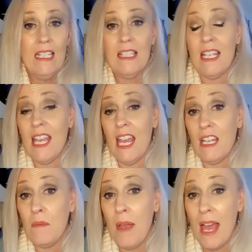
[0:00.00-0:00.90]

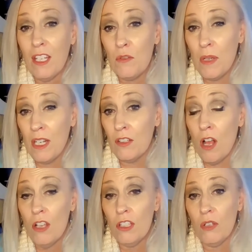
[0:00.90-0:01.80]
CKD management is
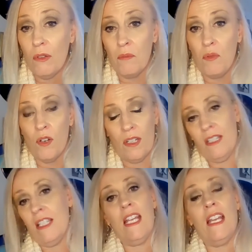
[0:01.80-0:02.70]
also
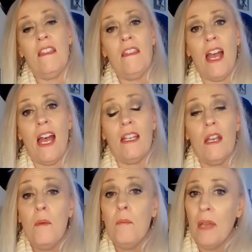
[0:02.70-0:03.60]
important in that
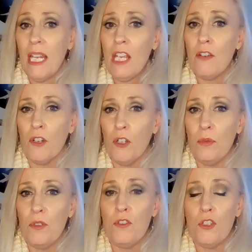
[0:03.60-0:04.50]
many
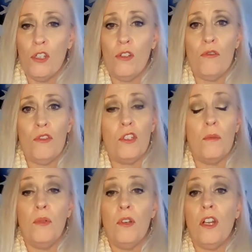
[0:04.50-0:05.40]
groups choose to
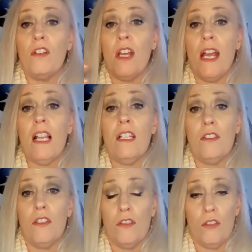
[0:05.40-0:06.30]
put our
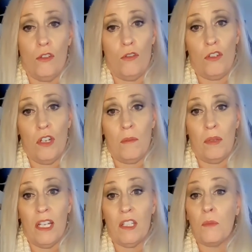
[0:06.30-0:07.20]
dialysis solution in
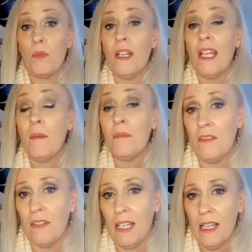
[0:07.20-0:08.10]
place
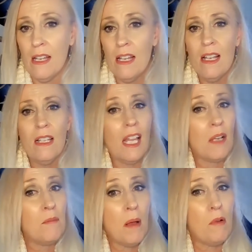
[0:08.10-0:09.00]
preemptively,
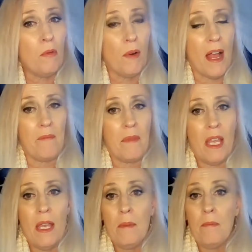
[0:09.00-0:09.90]
like bubble wrap,
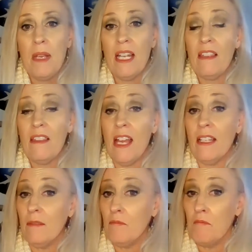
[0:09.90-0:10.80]
meaning
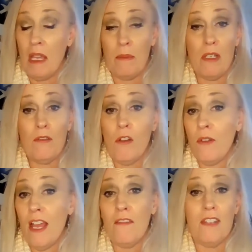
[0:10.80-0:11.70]
that maybe you
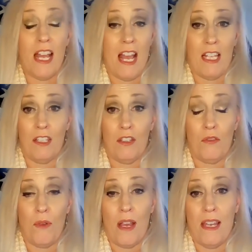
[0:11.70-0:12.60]
don't have
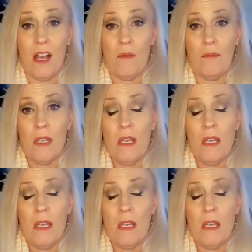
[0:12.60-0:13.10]
dialysis right now,